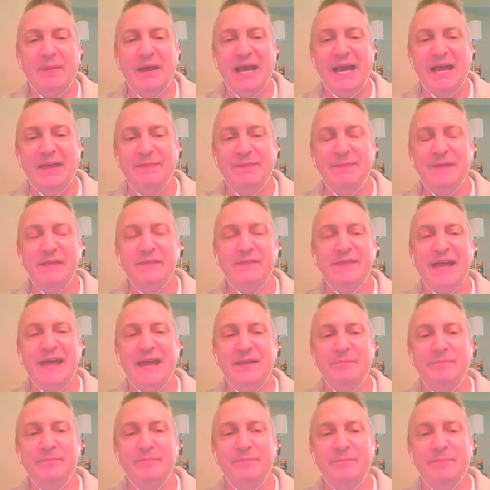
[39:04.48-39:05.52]
think
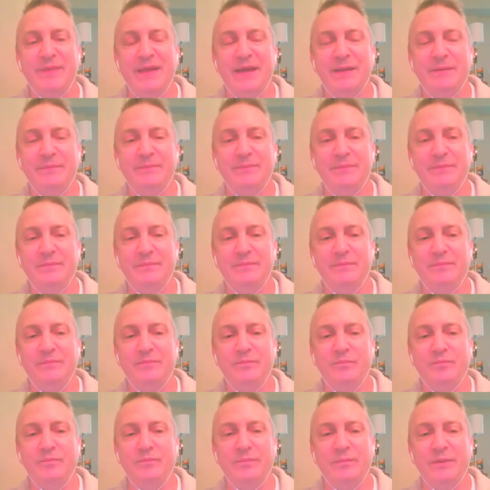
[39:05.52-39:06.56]
that
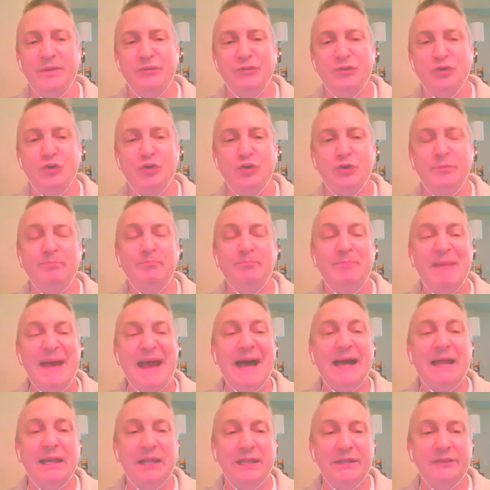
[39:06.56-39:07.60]
is a good
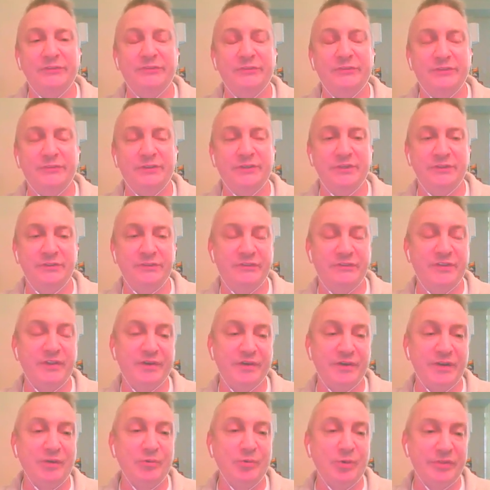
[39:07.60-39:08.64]
balance considering
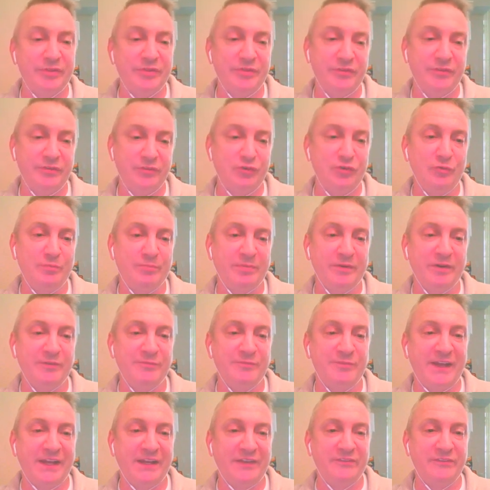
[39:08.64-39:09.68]
what the Super
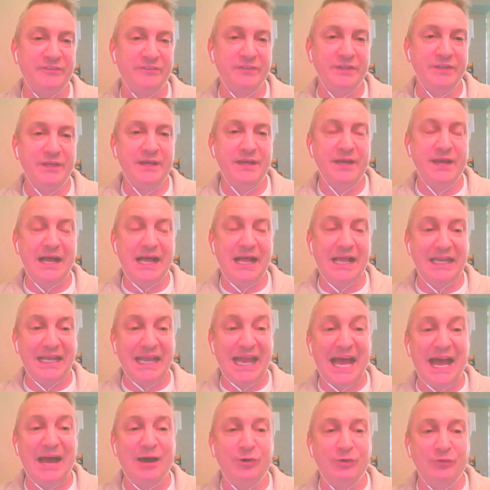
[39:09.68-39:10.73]
Effects
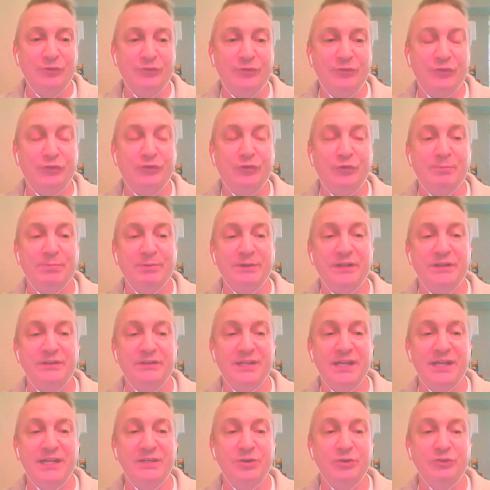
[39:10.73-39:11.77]
allows the Super
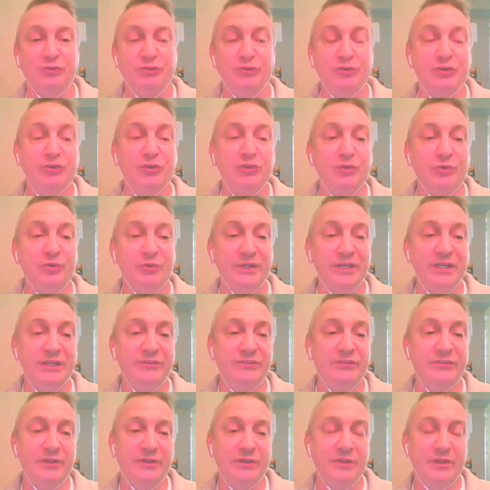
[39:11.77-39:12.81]
Nintendo to do. It is
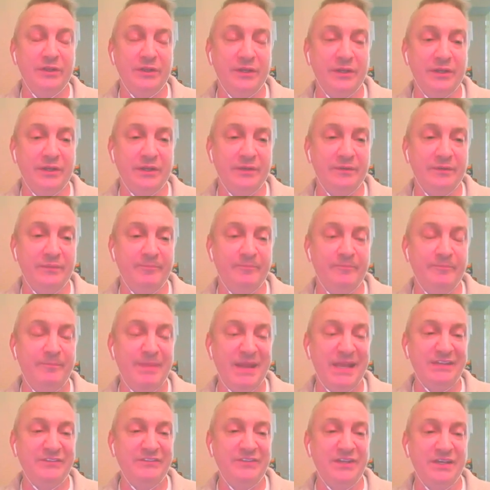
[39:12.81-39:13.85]
a
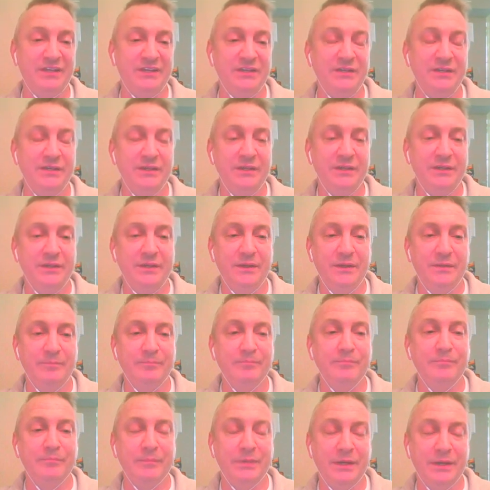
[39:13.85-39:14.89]
basic
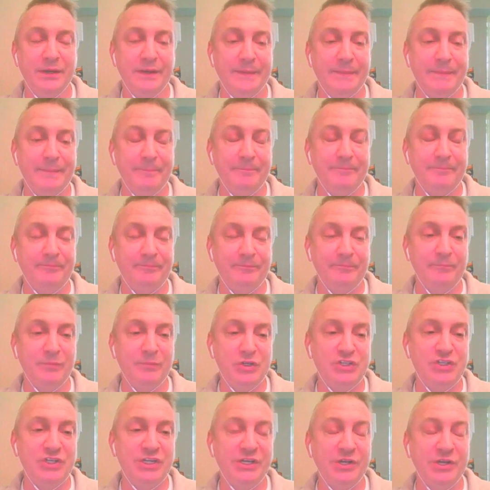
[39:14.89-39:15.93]

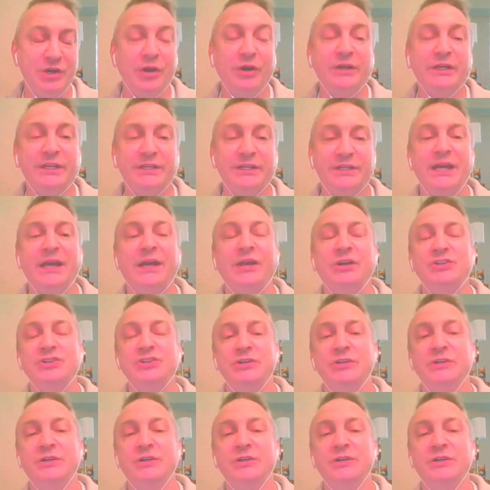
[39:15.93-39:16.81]
machine architecture